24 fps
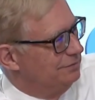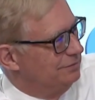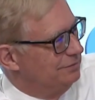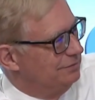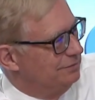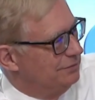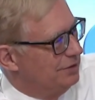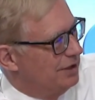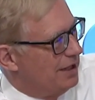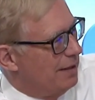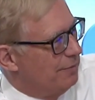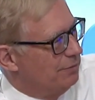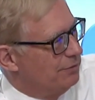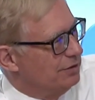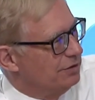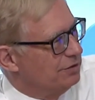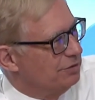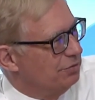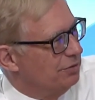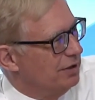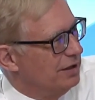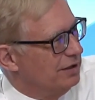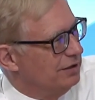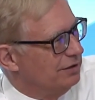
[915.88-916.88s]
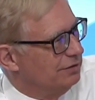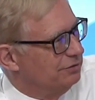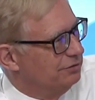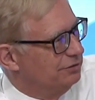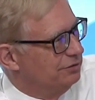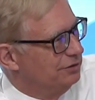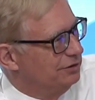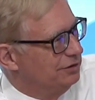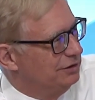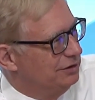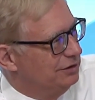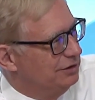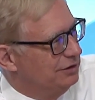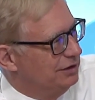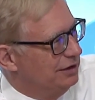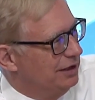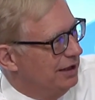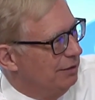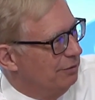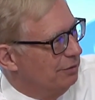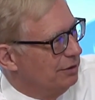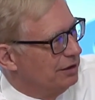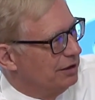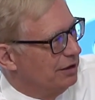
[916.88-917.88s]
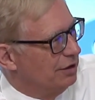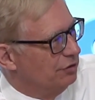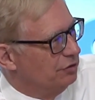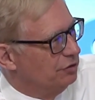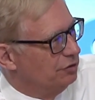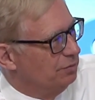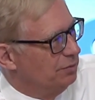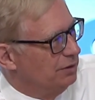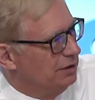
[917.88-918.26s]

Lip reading: chapter 12 and what goes